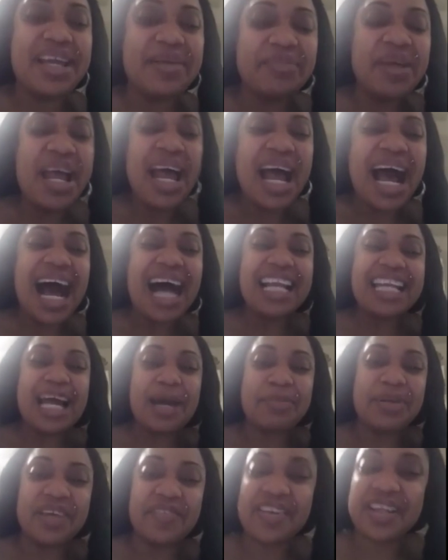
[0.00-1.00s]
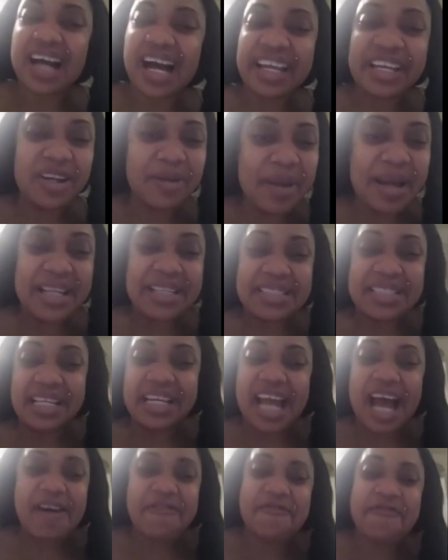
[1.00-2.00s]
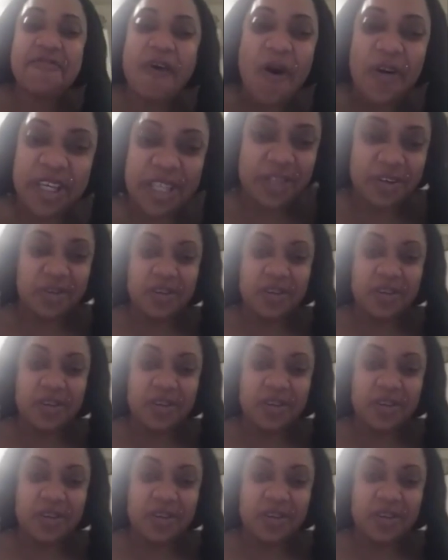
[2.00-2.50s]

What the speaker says: All you have to pay for cocky, nobody still now fuck you.